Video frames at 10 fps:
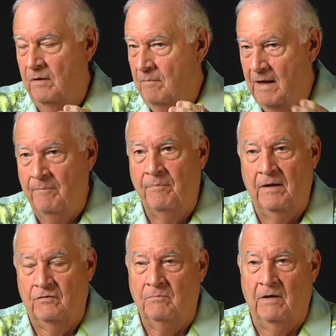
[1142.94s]
in my
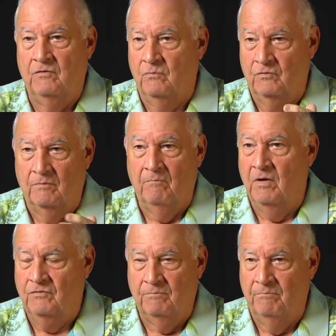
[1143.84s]
estimation, was a
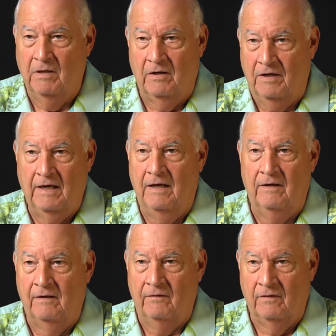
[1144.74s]
much better
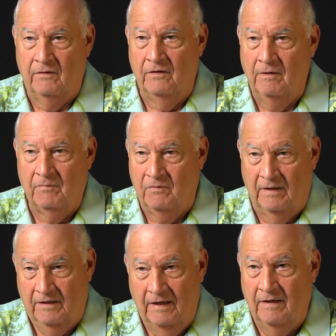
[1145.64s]
candidate than the
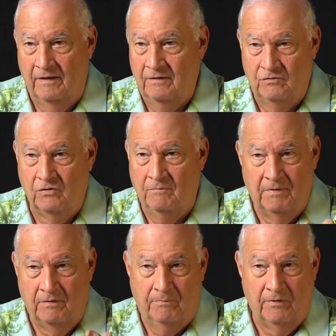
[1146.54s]
Democrat candidate. He should have
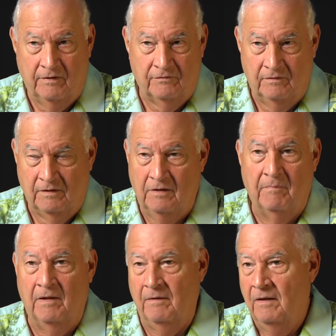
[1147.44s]
been president. He'd
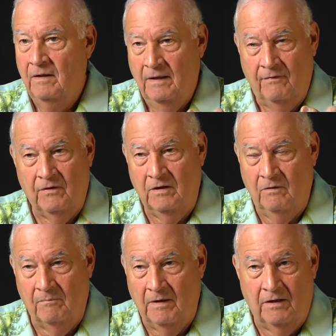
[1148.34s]
made, a, I think, he'd
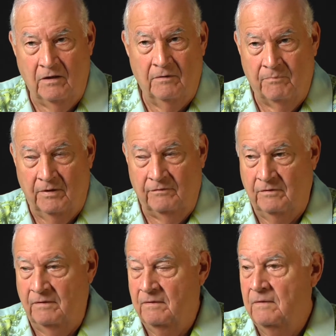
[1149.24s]
have made a good
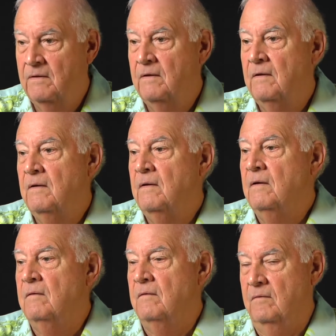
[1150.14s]
president.
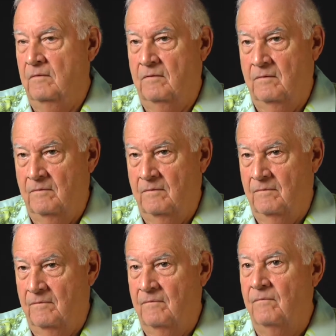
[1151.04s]
And this is
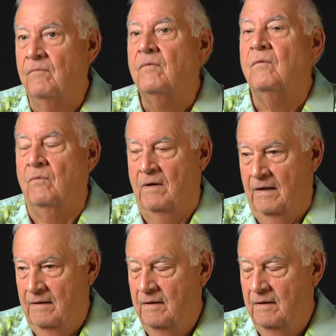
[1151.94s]
2012, right?